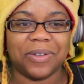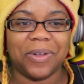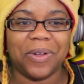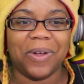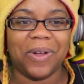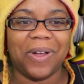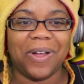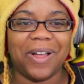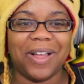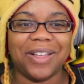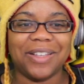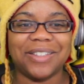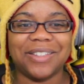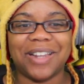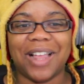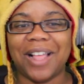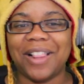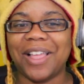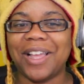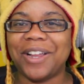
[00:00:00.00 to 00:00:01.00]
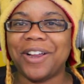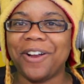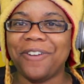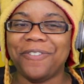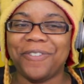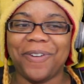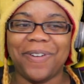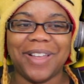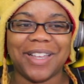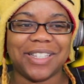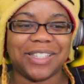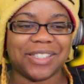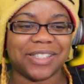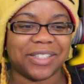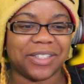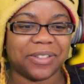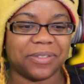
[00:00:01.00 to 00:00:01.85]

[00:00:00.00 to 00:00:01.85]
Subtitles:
Aw, I like her voice.